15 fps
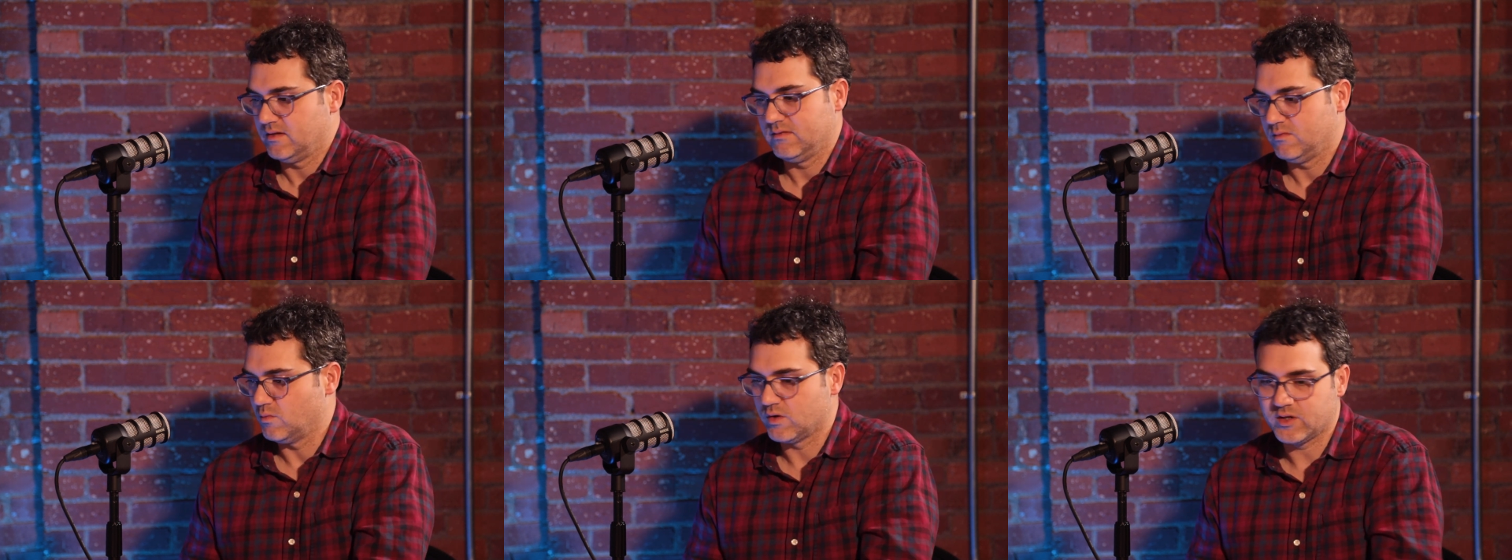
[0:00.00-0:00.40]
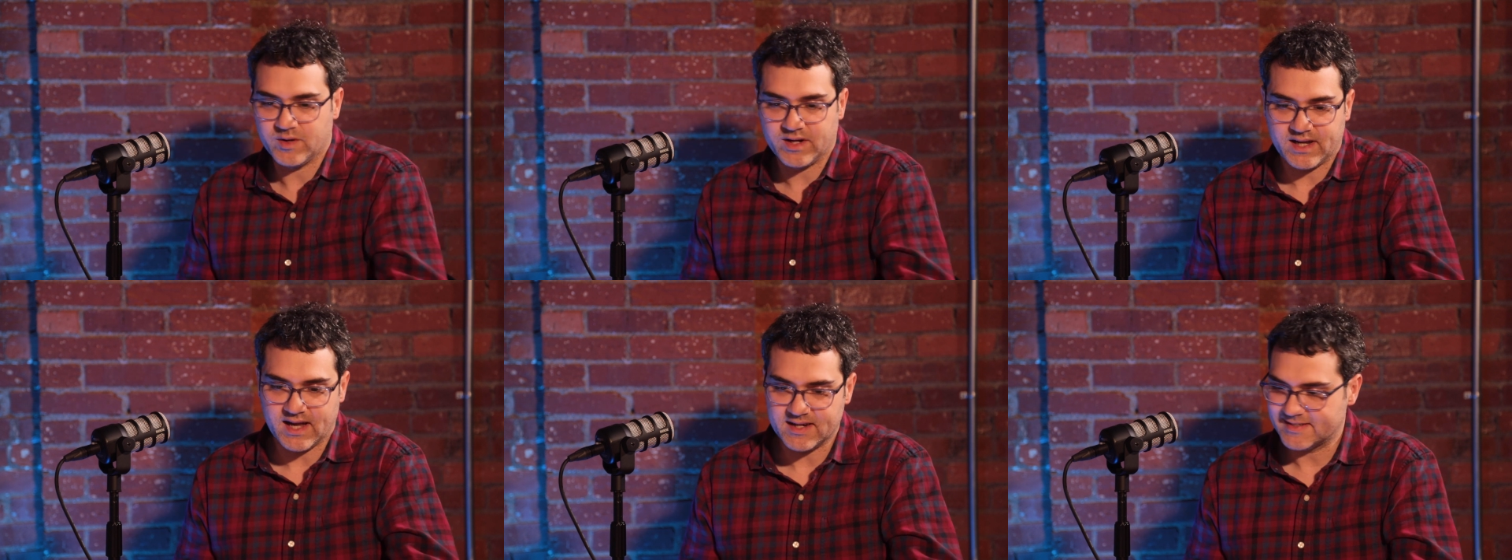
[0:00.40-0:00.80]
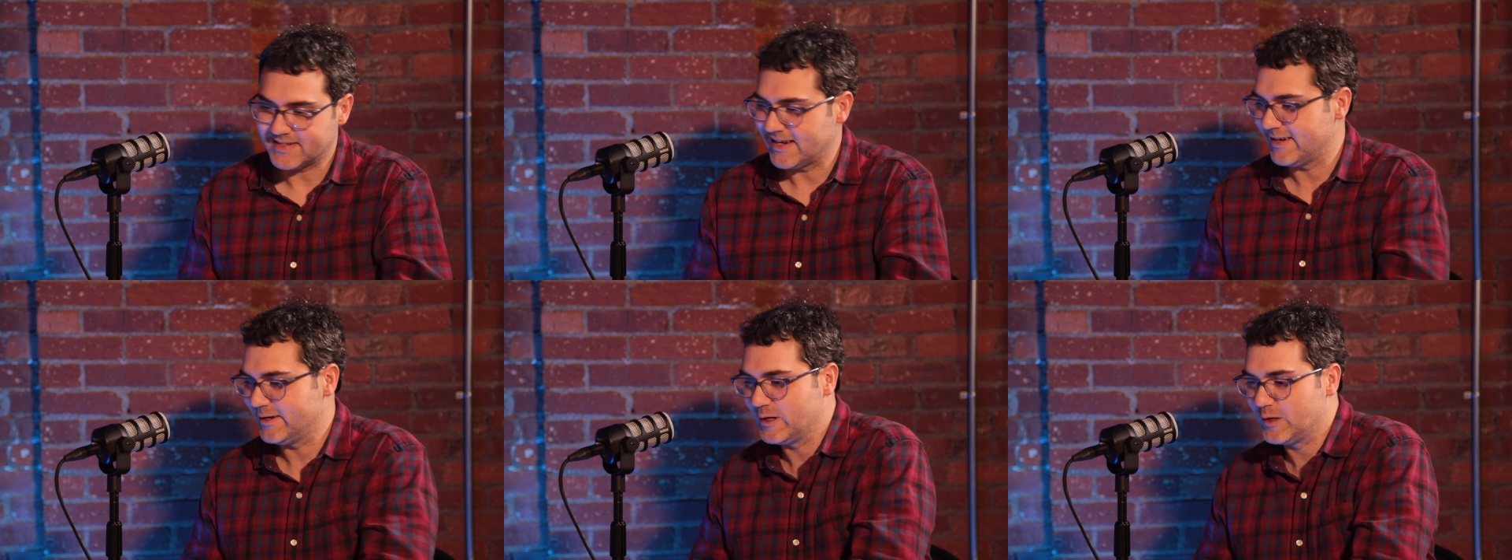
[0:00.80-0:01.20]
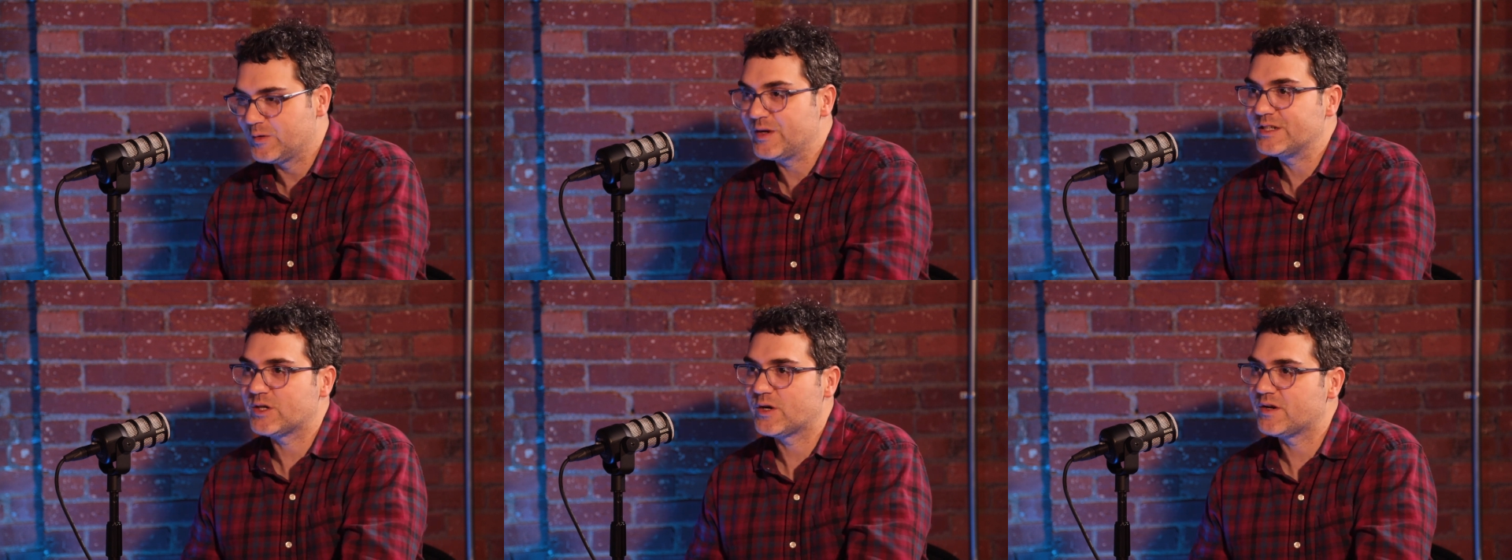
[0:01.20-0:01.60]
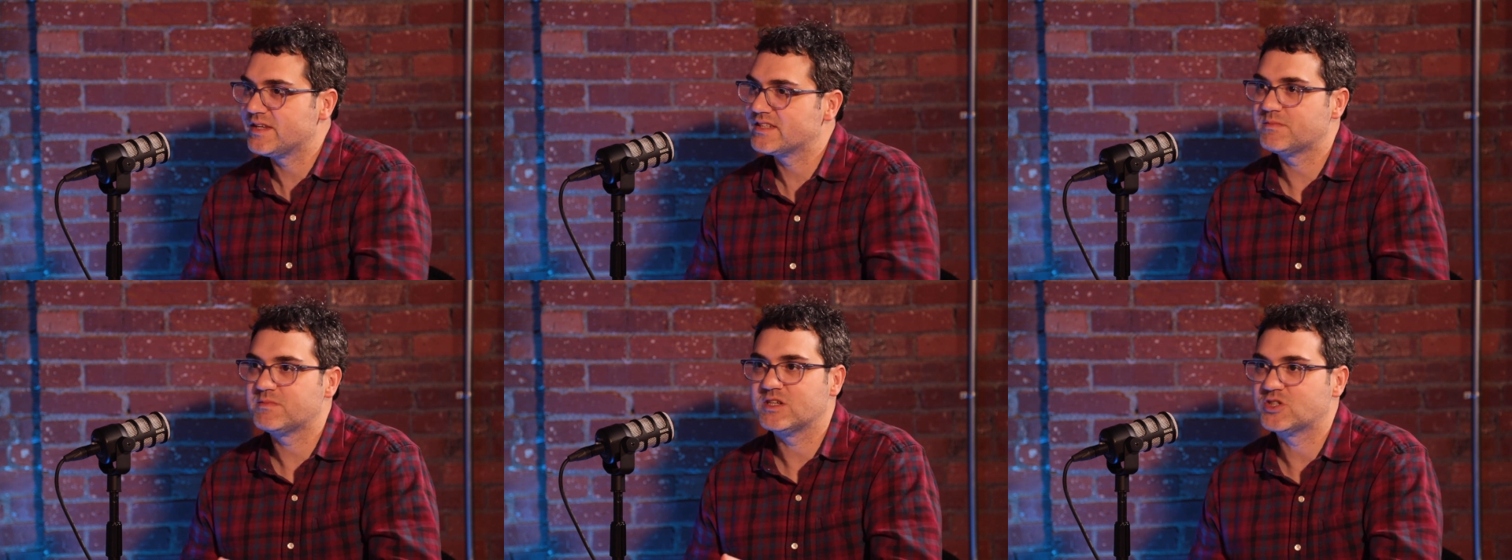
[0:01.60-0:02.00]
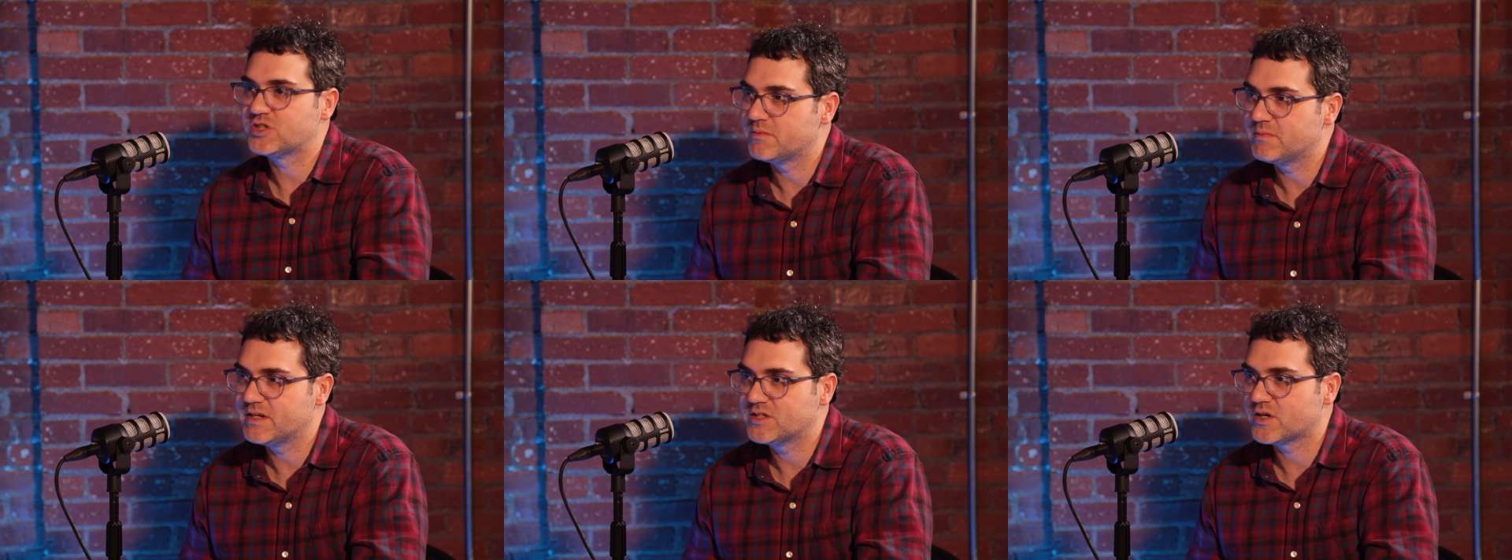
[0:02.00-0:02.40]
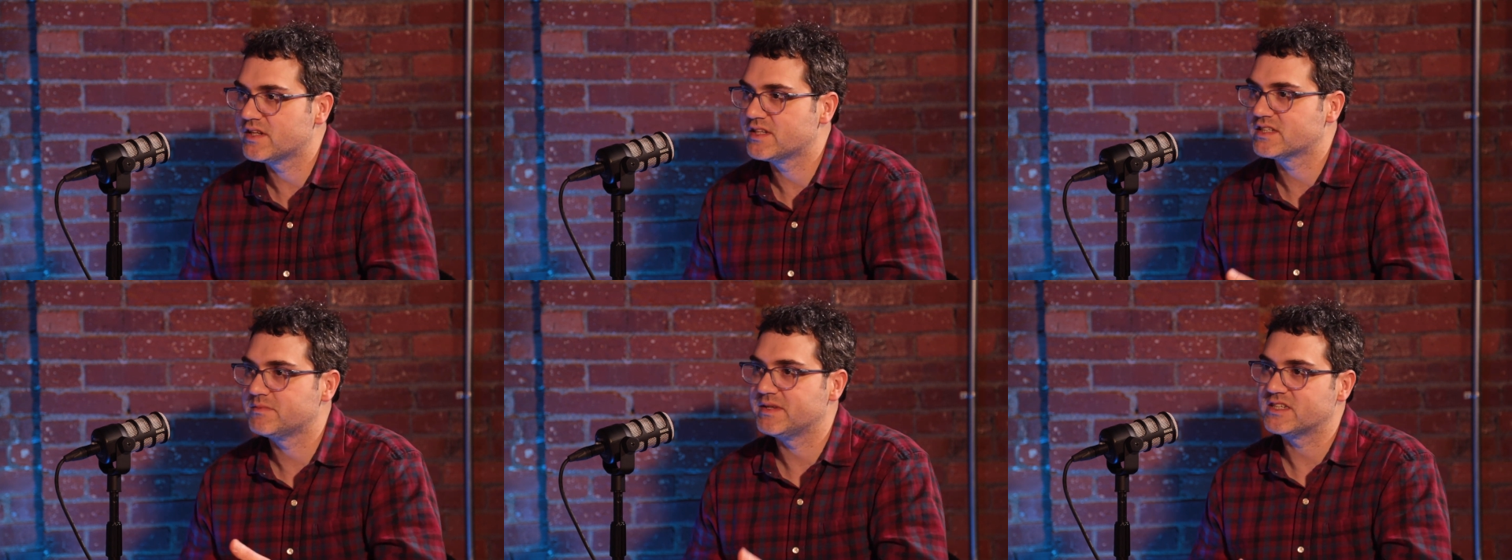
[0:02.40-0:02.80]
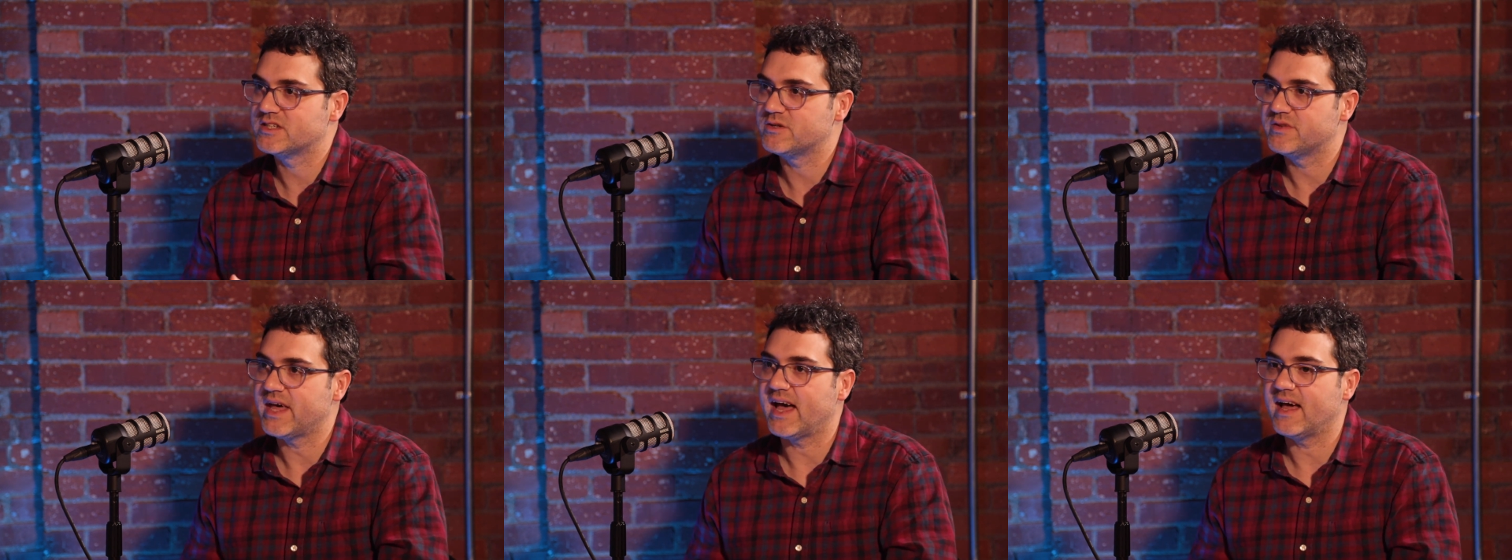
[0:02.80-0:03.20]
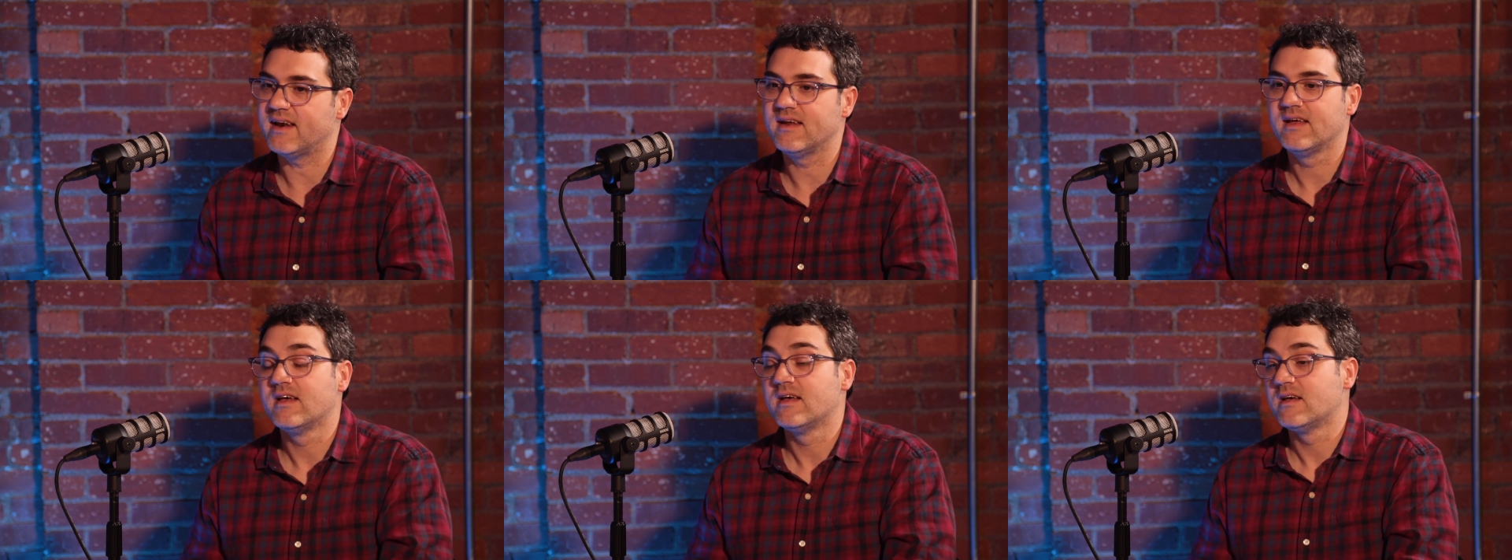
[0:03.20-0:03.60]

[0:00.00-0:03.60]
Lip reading: we're doing content. You're doing journalism. This should be journalism. Let's do that.